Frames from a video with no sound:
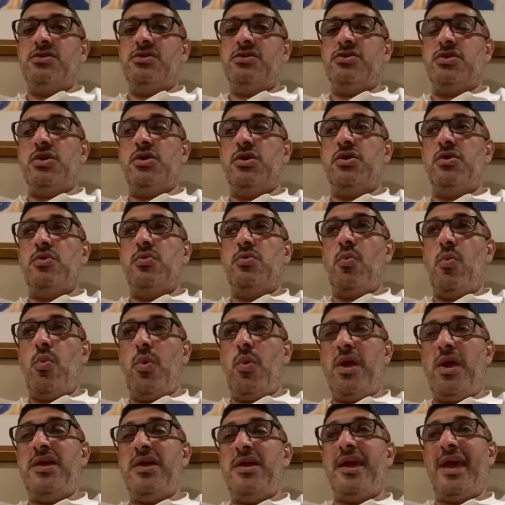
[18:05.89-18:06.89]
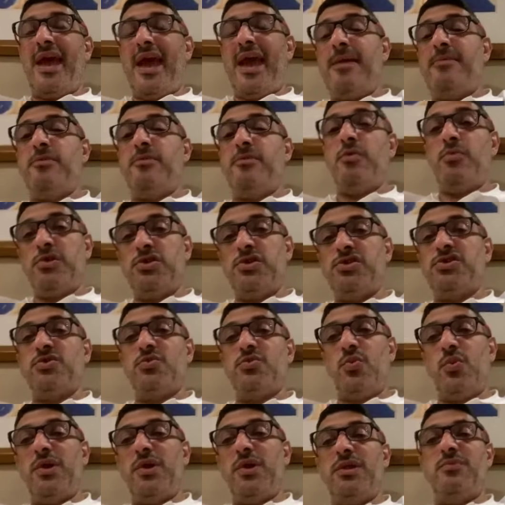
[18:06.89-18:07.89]
to win a game that we
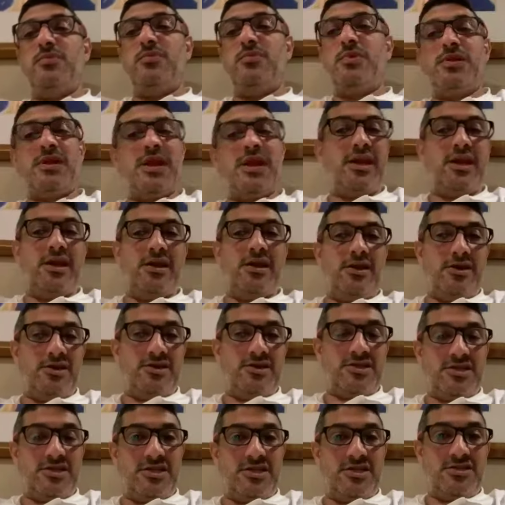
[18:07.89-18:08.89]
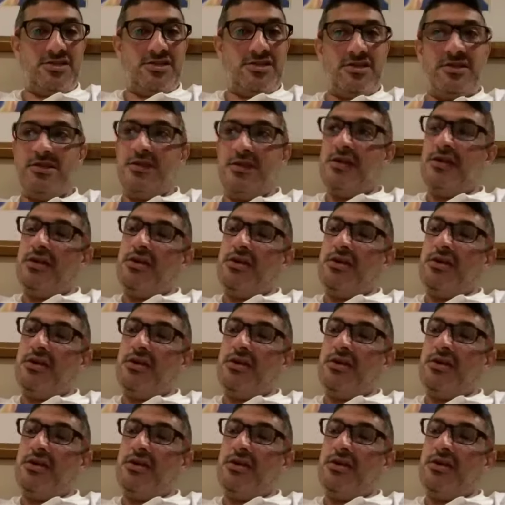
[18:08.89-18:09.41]
should win. We done it last season.